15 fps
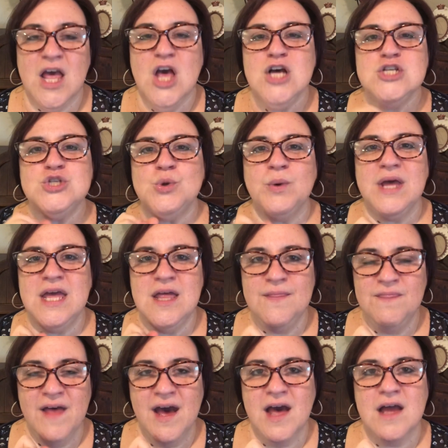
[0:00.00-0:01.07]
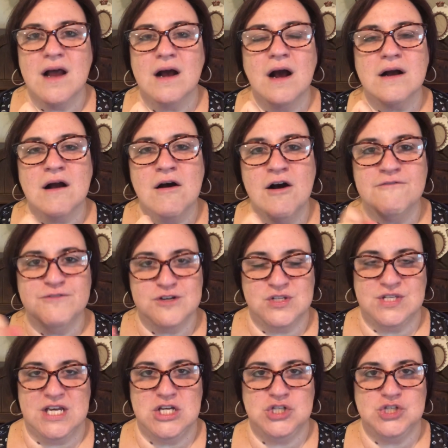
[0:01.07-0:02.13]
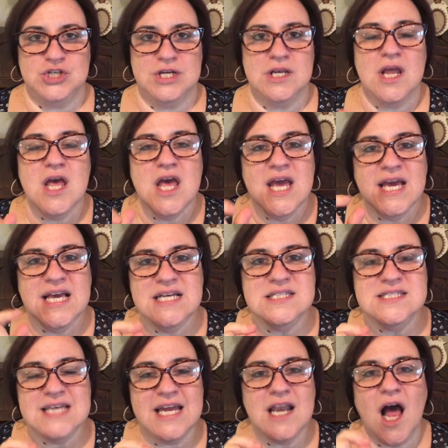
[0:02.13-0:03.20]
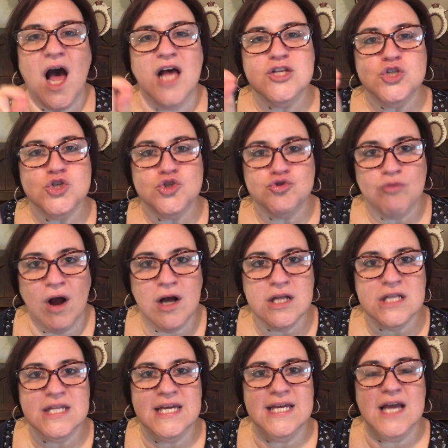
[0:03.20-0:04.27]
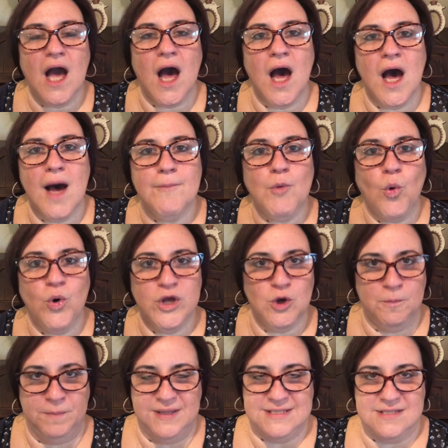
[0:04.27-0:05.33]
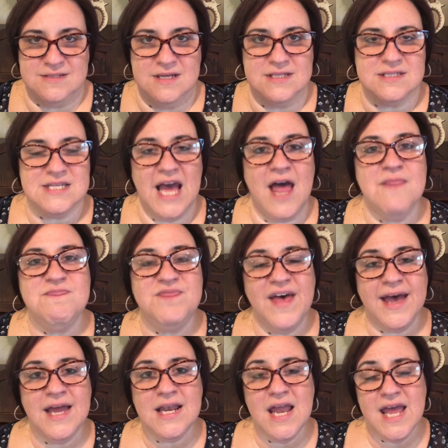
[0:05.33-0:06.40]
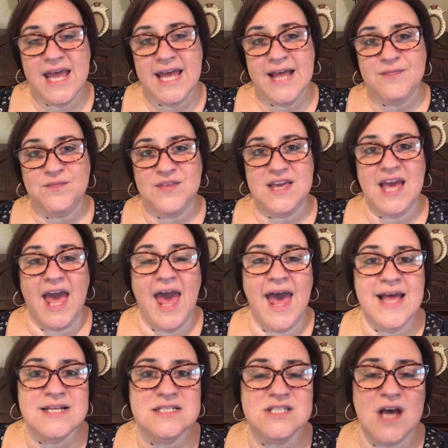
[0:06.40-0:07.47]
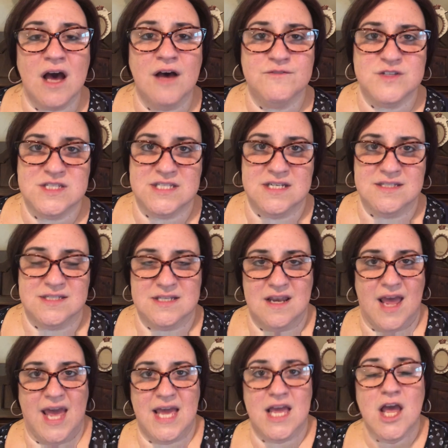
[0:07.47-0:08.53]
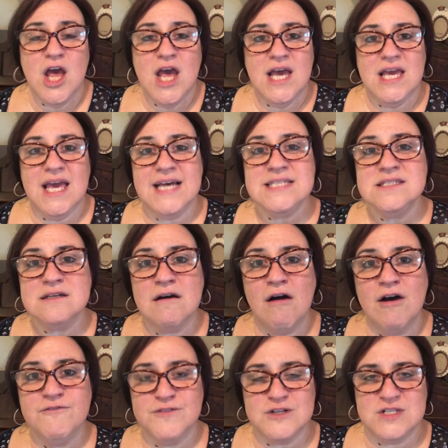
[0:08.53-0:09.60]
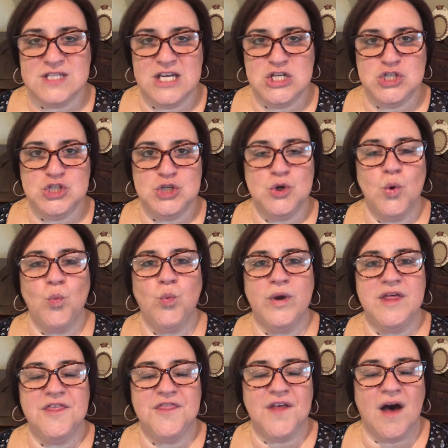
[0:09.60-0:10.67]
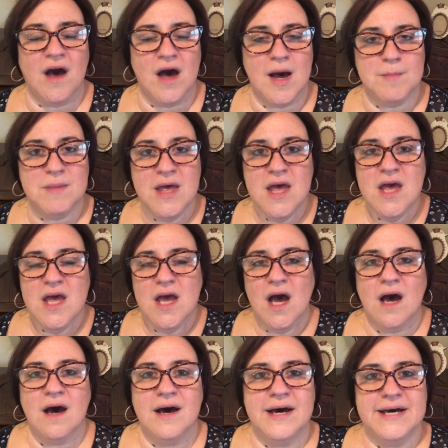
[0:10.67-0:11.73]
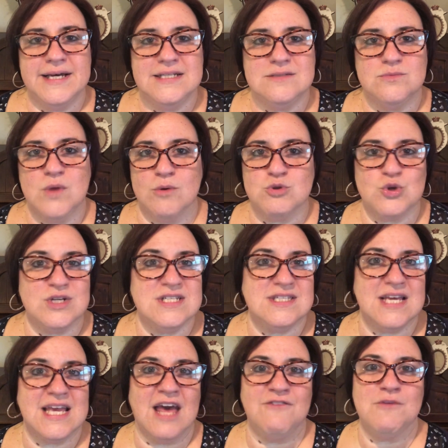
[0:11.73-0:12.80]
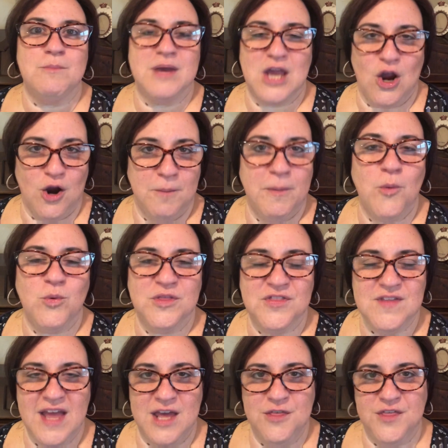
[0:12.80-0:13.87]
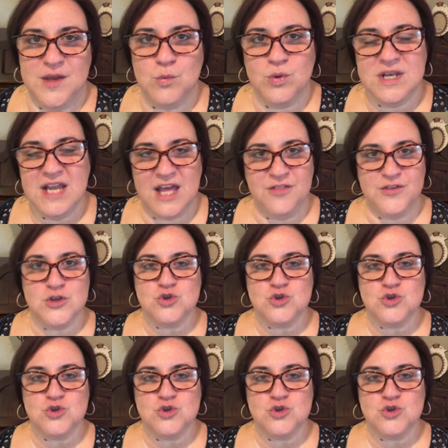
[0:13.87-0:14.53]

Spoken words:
So in that conversation, he said a struggling oil business. And then at the end of season 8, he has a conversation with, I was going to say Kevin McGarry, but with Nathan, when Nathan